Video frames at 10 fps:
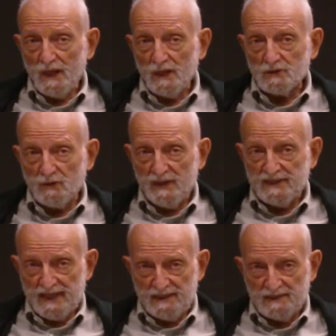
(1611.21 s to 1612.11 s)
So they're
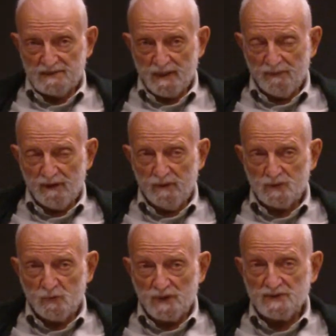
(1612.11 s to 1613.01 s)
taking something
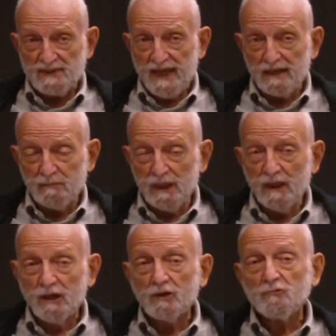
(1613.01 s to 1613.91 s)
which wasn't
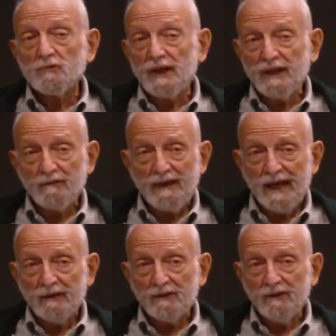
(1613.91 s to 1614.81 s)
edible, running
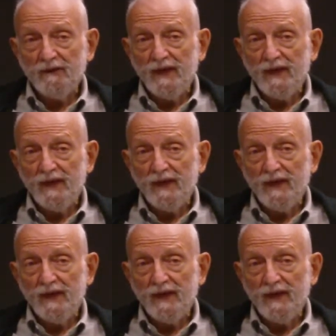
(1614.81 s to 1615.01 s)
around.